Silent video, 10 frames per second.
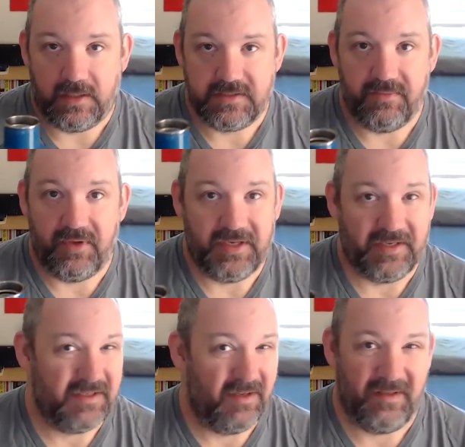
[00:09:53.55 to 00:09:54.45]
someone to
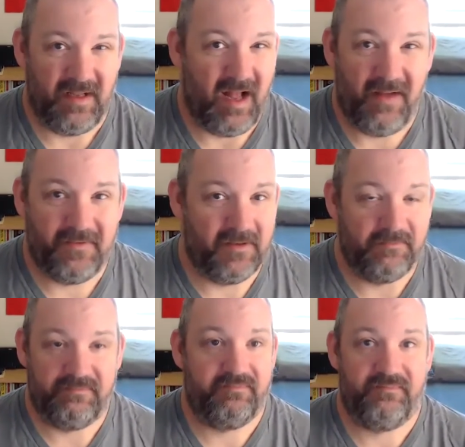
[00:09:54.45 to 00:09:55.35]
offer
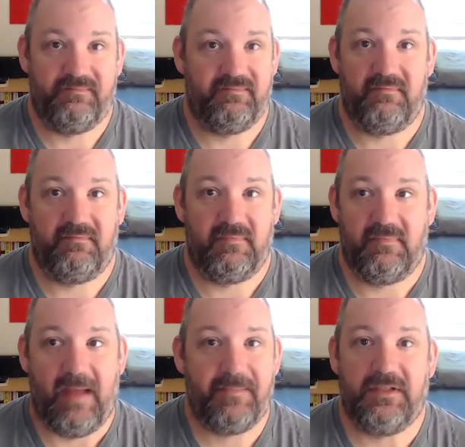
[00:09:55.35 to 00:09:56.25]

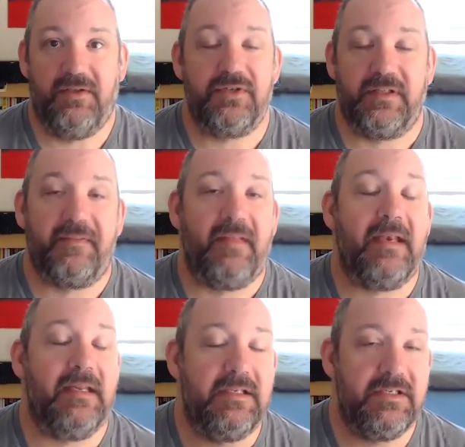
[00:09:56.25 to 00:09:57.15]
absolution. Like that
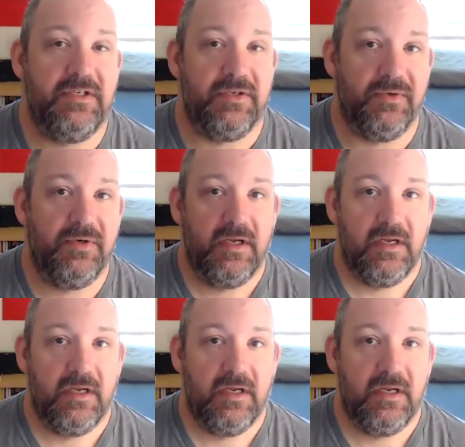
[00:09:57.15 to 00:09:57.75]
needs to,